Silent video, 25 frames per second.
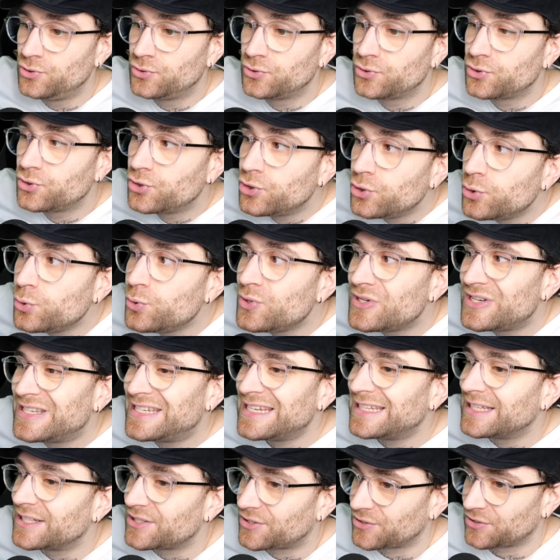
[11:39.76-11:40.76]
due
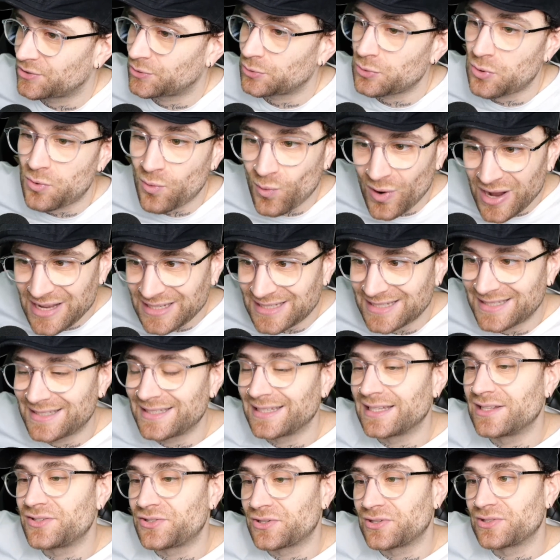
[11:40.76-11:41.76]
diligence or greater
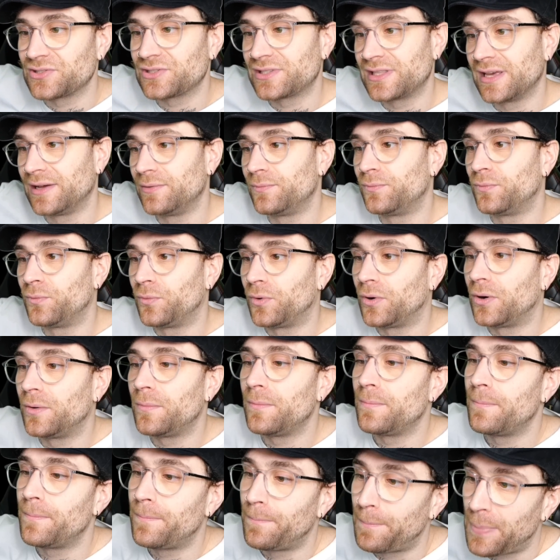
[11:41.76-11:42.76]
diligence than
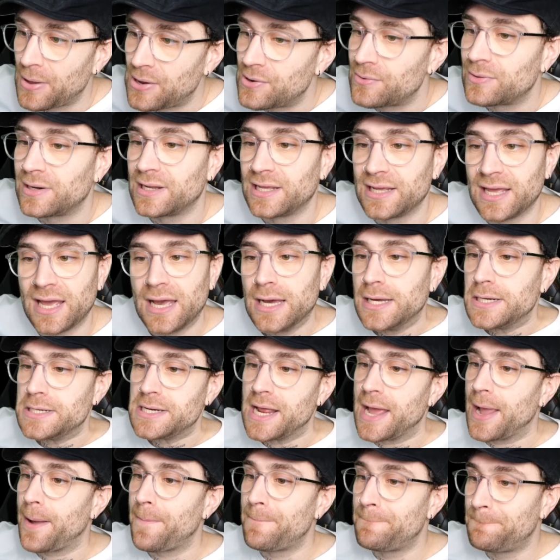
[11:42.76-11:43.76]
what Boehly and
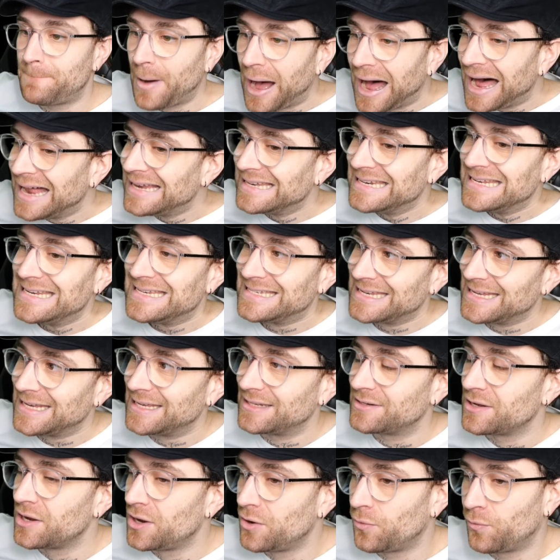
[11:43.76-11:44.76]
Agbali
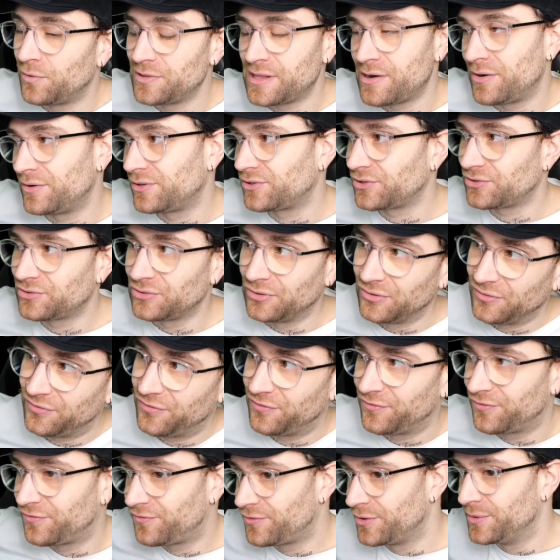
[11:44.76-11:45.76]
did when they were just sort of
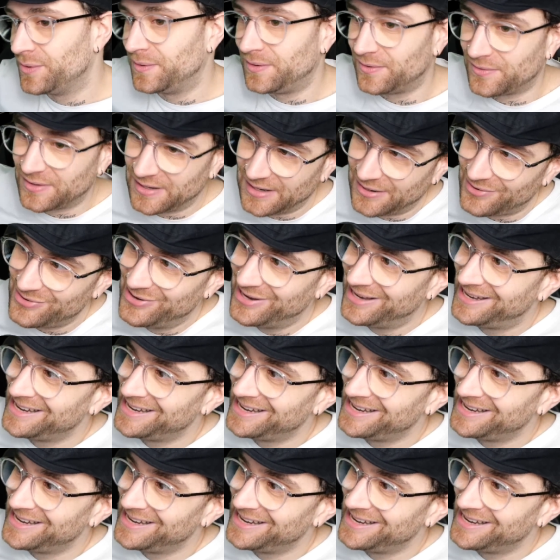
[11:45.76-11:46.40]
fruiting around.